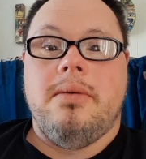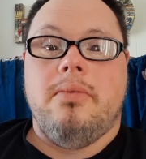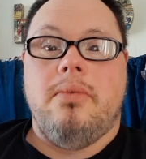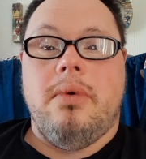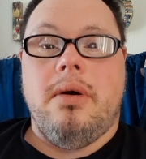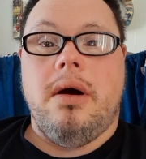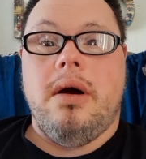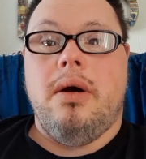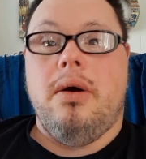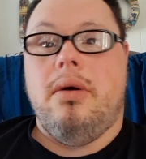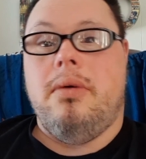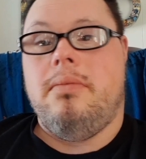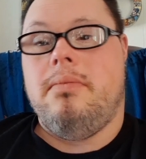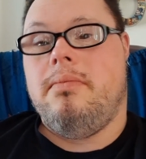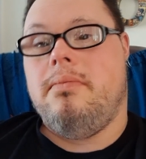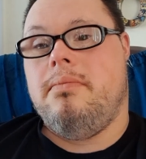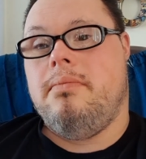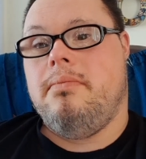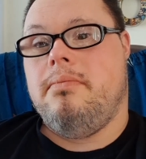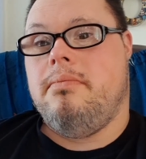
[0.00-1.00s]
Well,
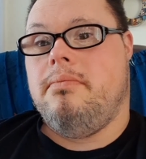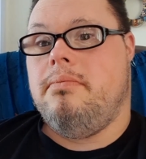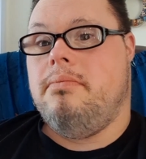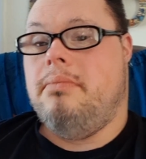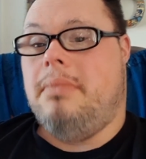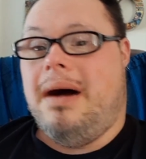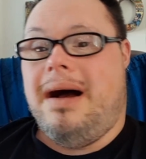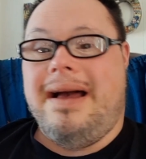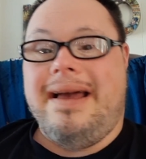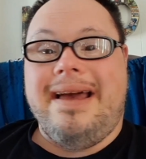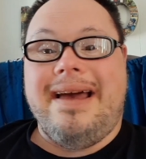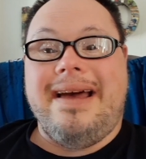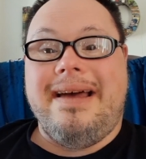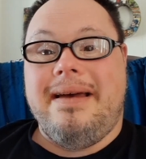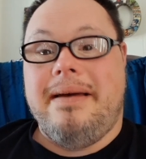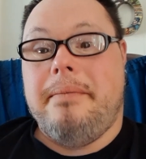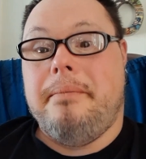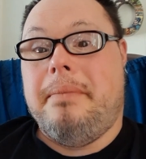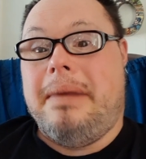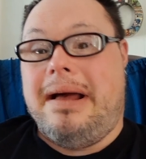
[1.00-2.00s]
my
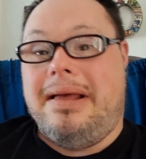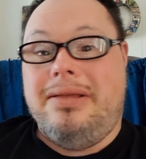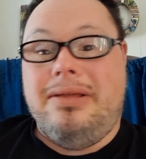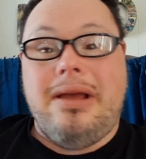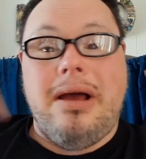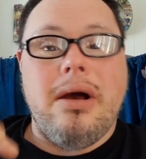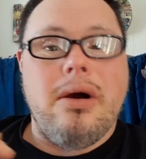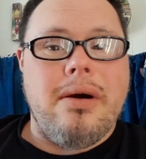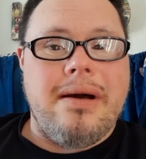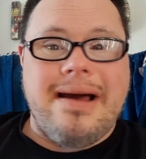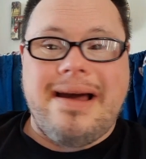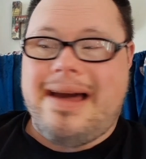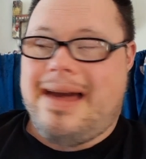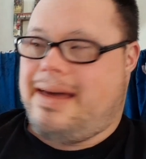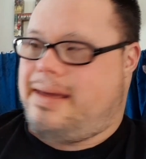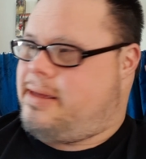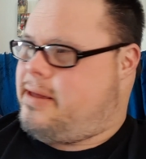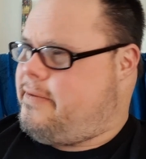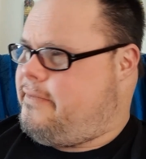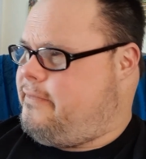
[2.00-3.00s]
my now
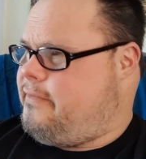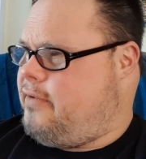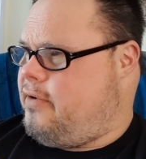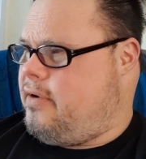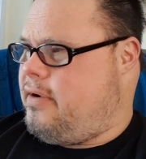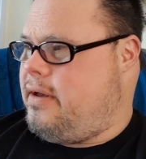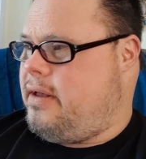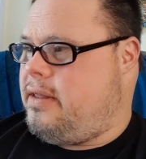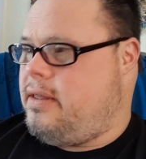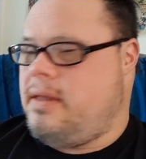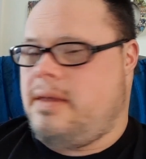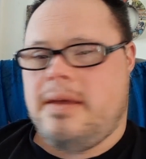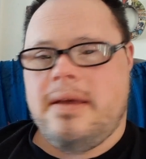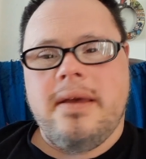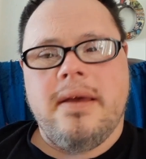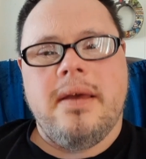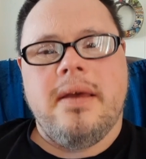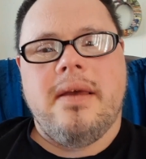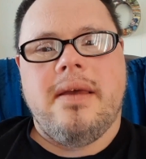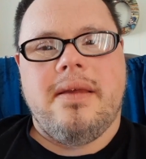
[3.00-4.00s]
ex friend
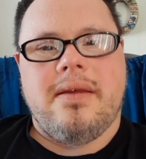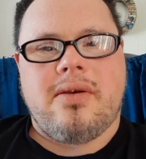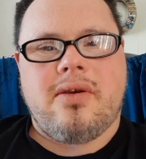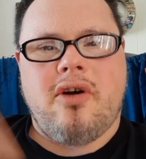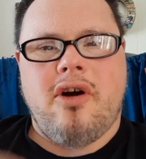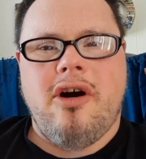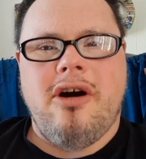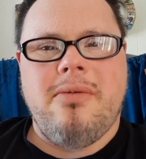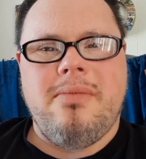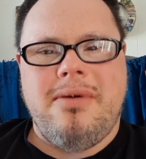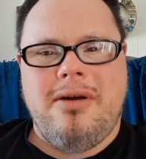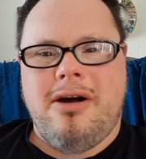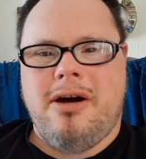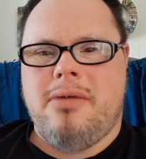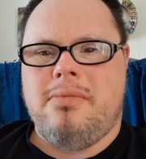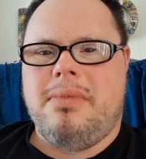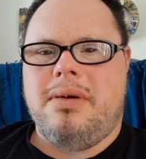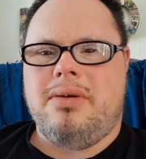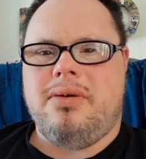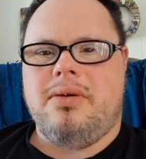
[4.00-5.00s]
comment
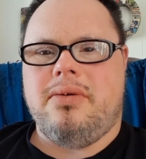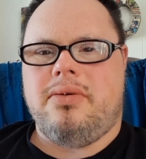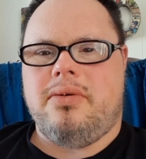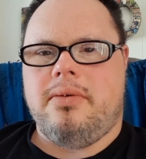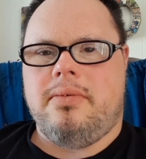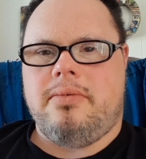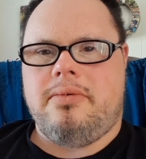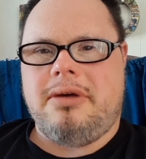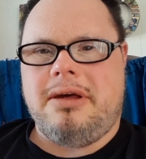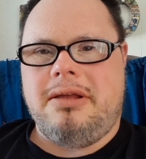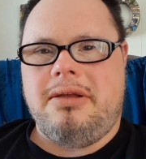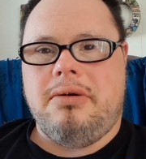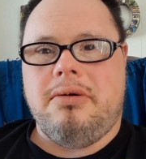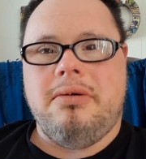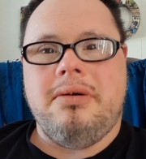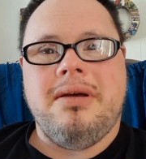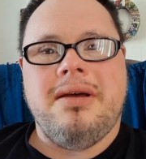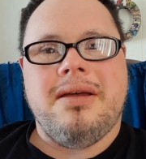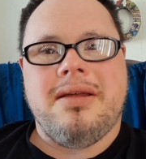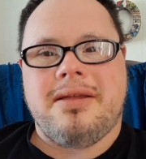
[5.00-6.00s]
on my YouTube
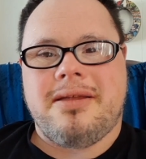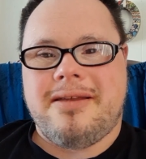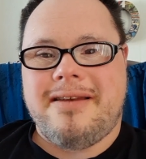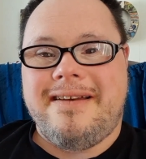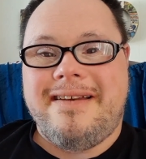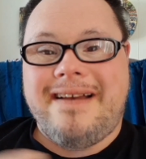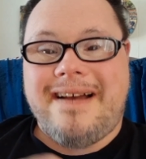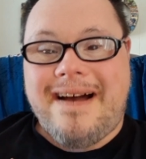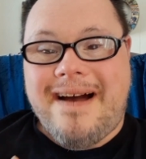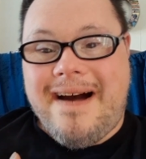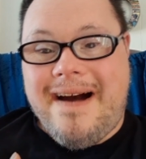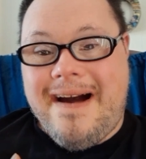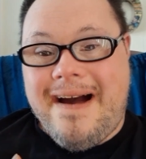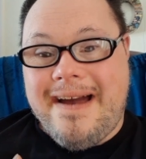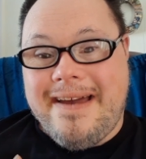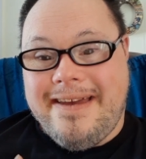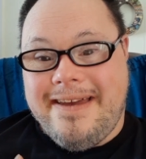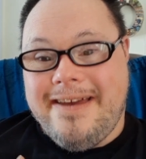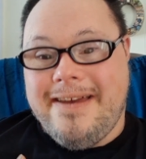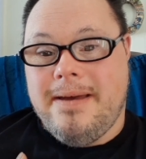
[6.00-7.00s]
channel saying
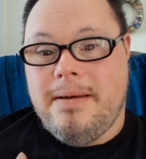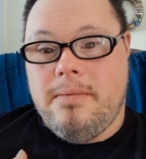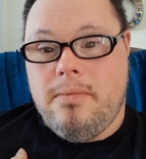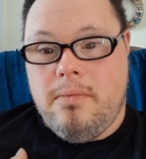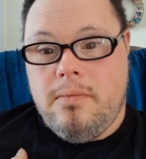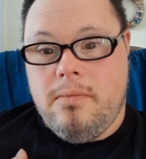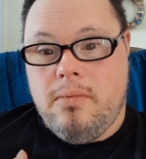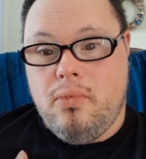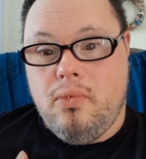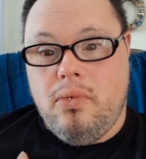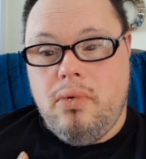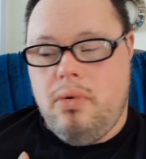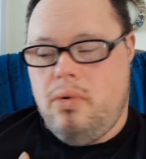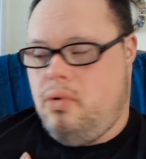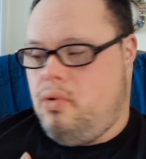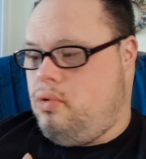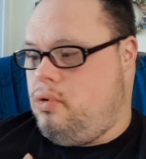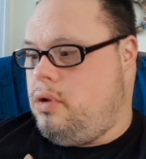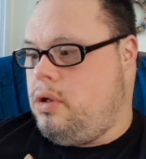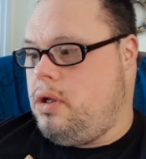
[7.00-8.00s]
I am
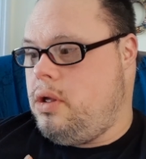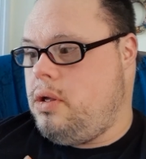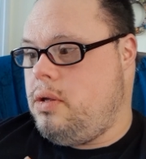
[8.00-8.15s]
rude